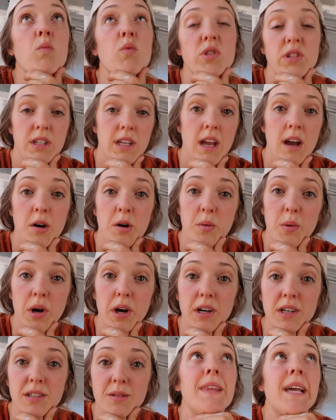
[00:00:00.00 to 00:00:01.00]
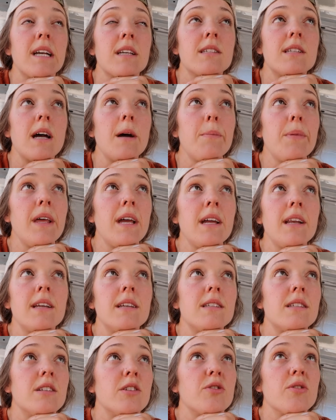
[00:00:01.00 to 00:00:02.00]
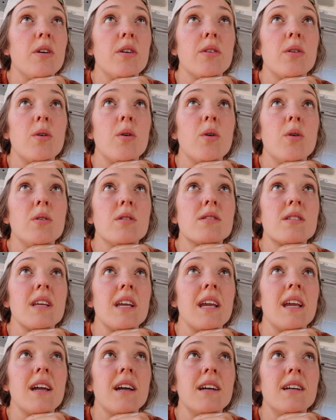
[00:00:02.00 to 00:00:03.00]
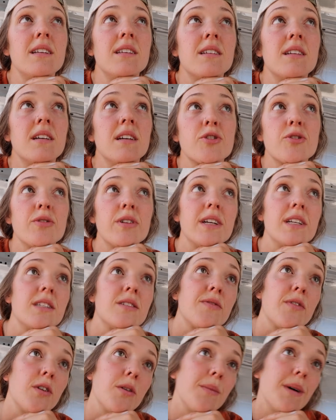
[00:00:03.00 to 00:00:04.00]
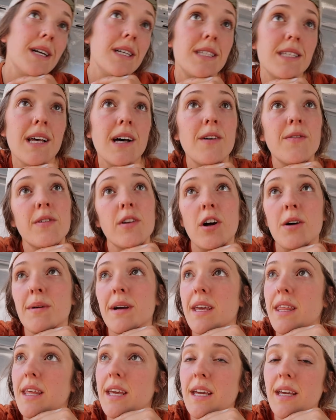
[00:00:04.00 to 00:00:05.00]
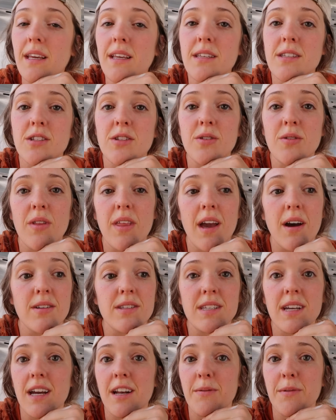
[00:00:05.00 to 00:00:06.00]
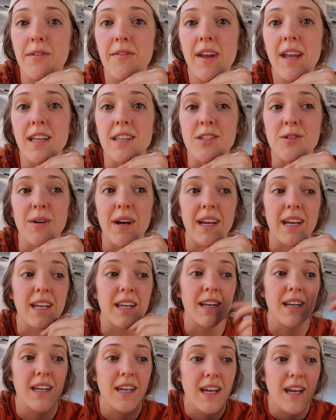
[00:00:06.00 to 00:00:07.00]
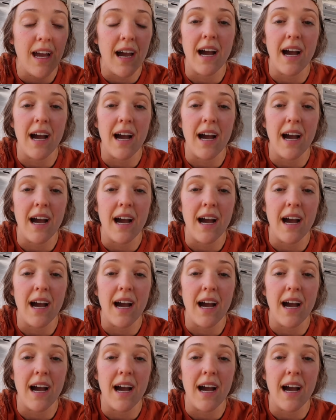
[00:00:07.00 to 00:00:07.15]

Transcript: We'll see how it works. Next up then is to drill the holes and transfer myself and all my things to the outside of my van so I can